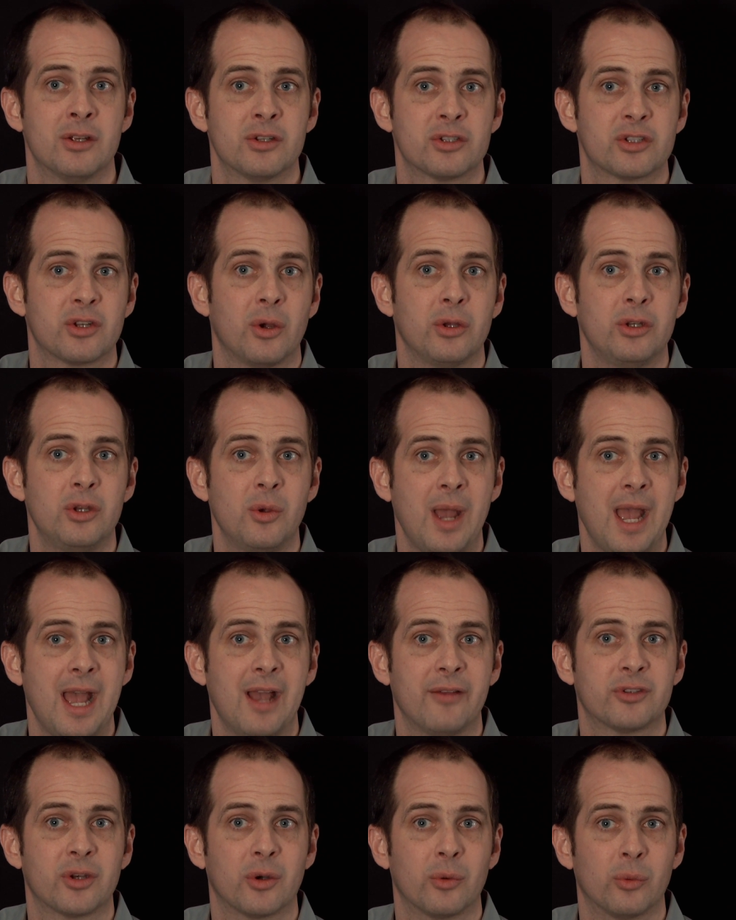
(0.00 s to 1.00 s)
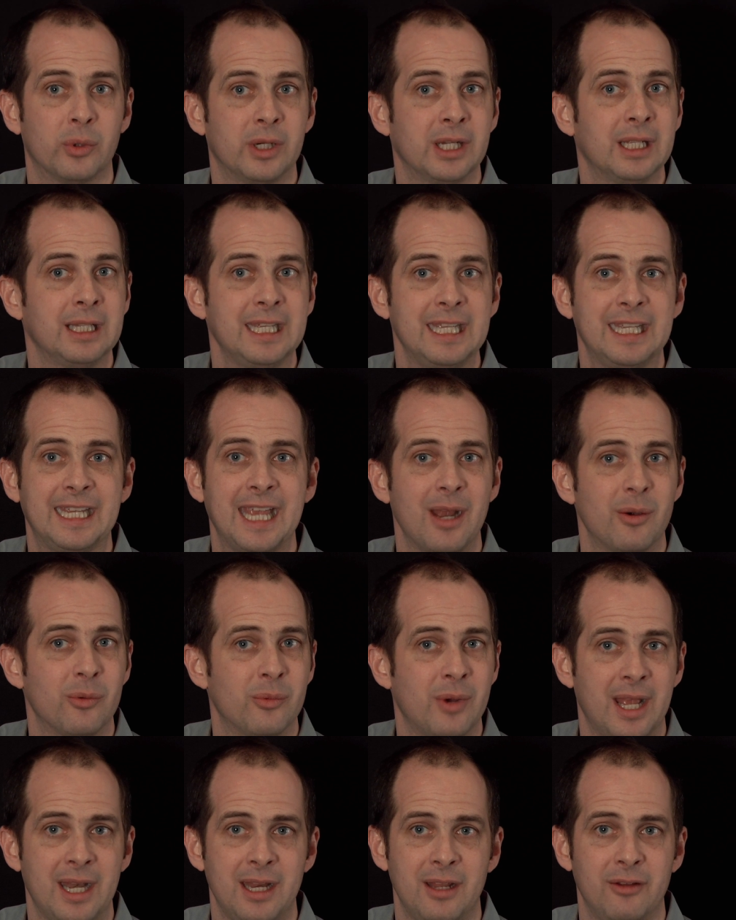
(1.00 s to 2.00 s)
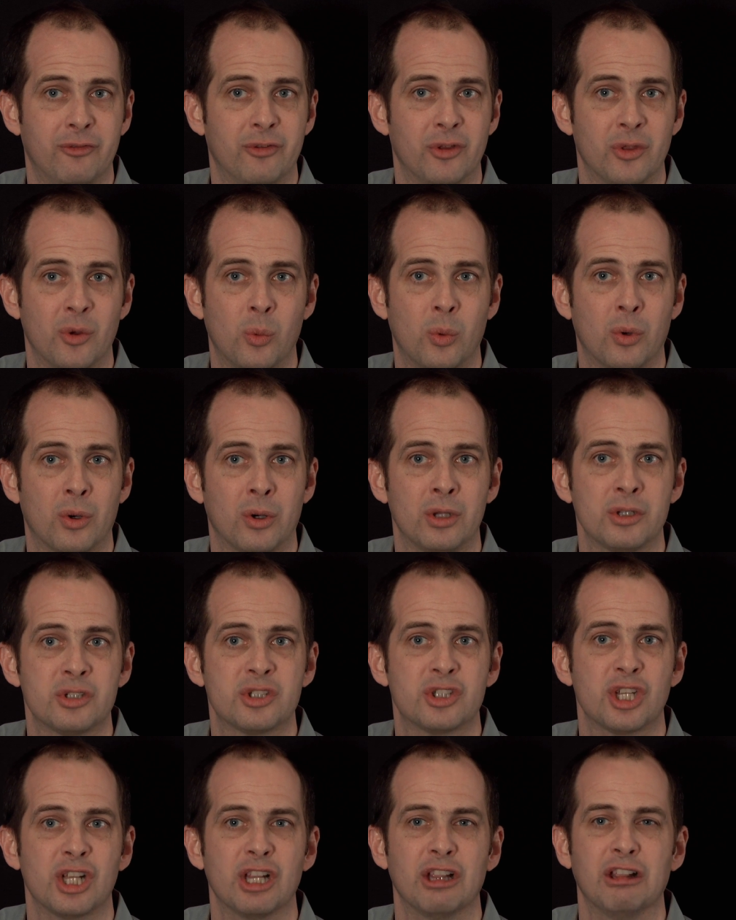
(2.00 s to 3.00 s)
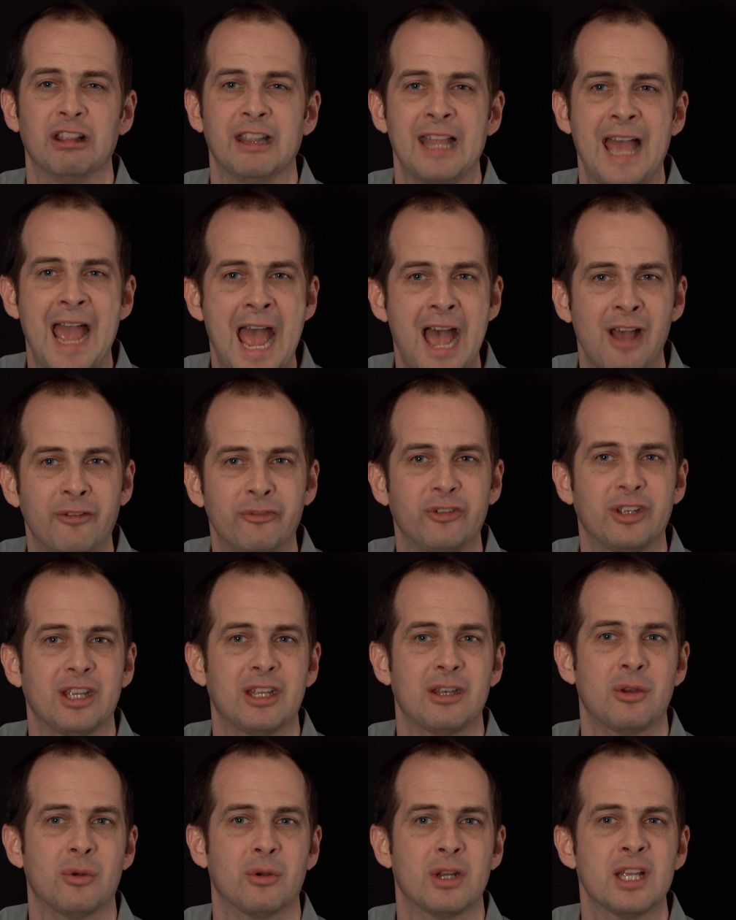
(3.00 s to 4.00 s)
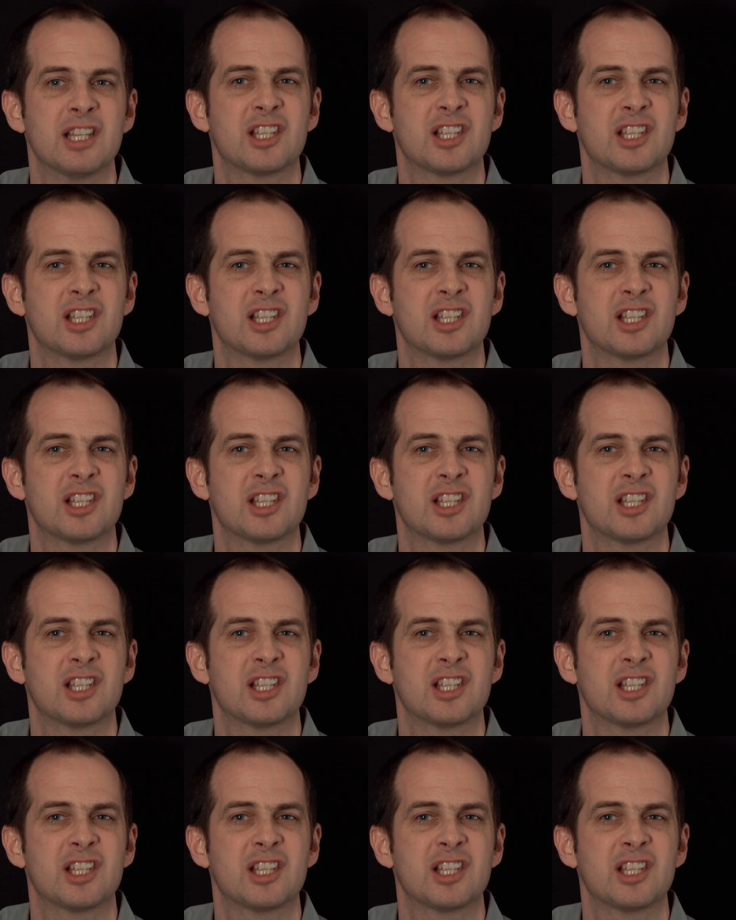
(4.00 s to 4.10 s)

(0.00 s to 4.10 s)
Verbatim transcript: So you have to really get ready for the world to laugh in your,